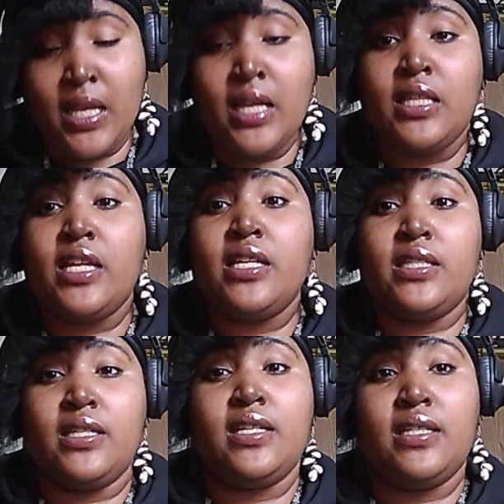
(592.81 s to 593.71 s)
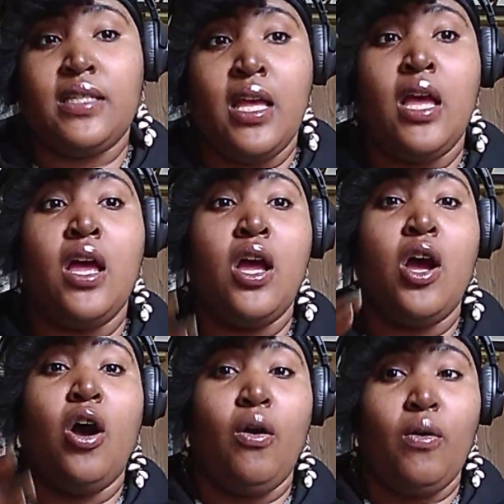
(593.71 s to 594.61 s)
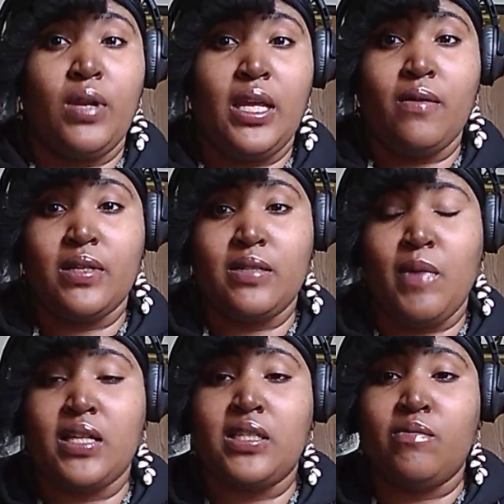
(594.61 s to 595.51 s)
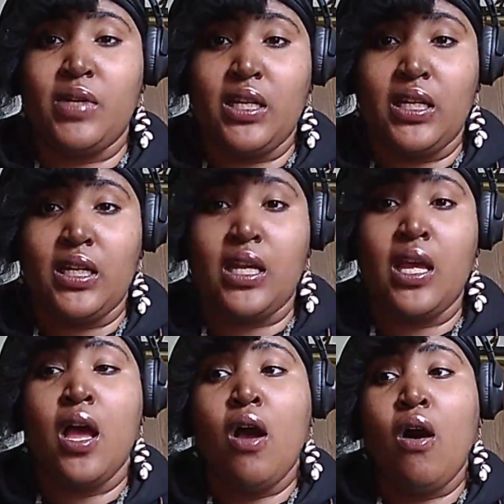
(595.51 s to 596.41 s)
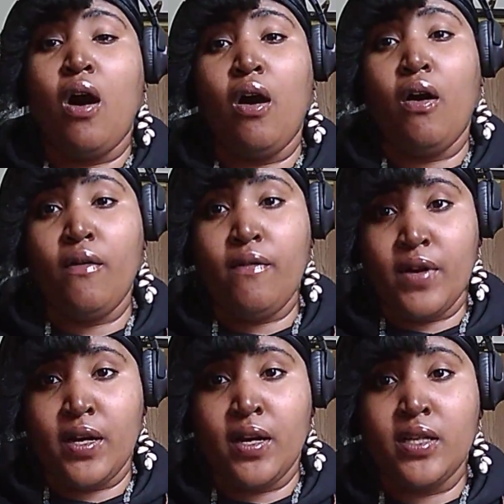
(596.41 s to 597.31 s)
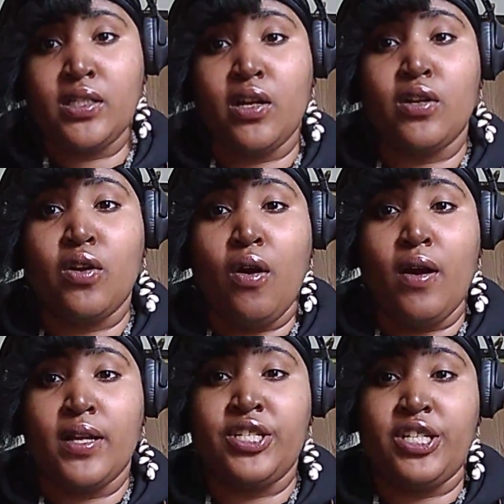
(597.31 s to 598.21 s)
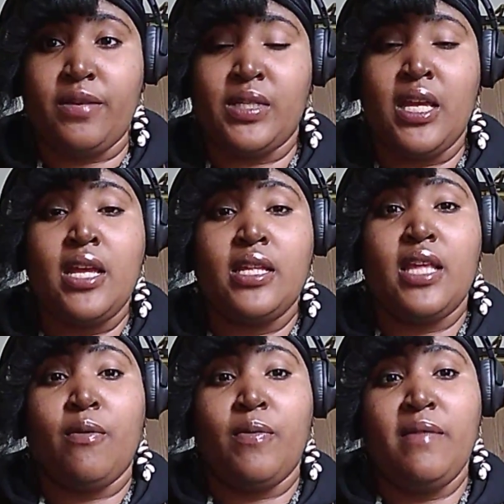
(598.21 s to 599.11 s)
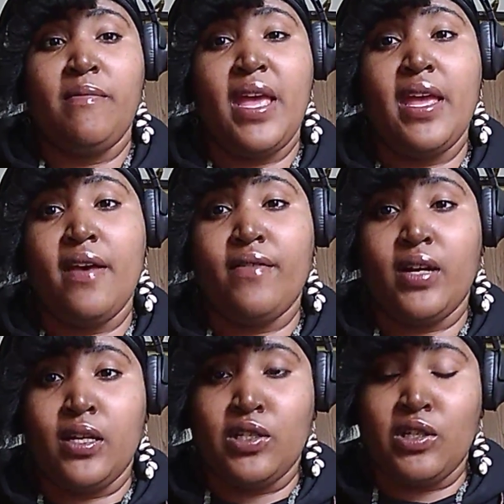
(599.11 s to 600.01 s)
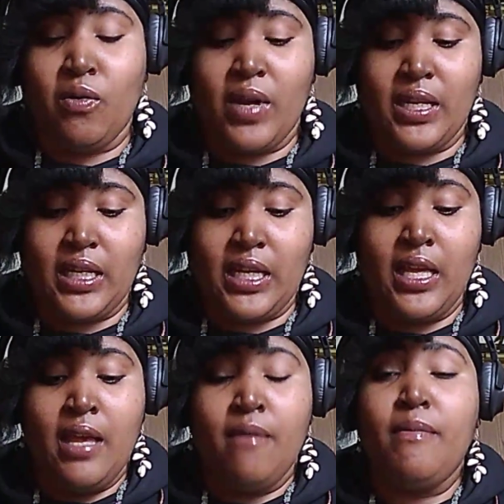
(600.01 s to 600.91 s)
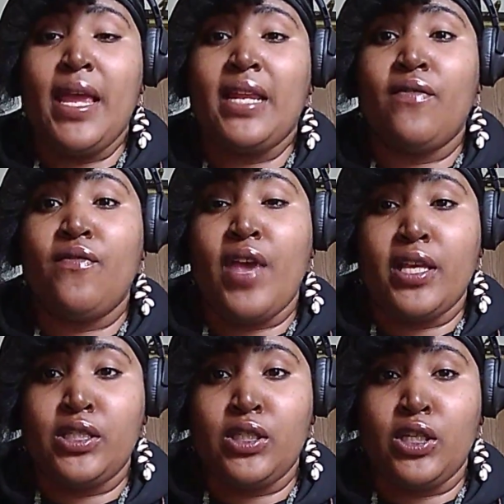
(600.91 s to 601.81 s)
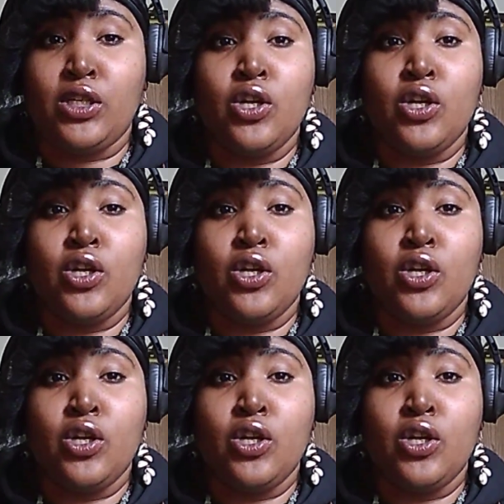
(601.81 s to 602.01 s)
This is owning responsibility, over certain hardships that we may have unknowingly manifested